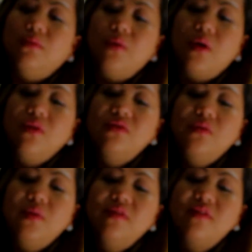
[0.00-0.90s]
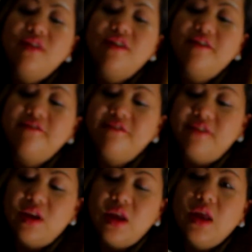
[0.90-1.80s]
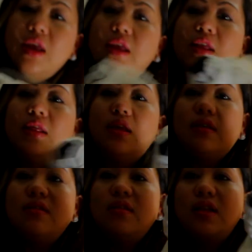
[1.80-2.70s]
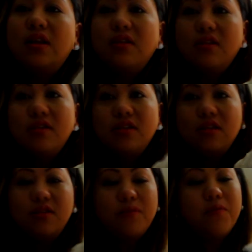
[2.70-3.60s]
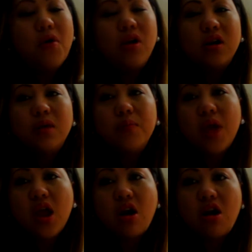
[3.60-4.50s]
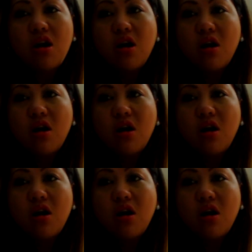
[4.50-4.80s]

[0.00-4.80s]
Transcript: We also receive this little polar bear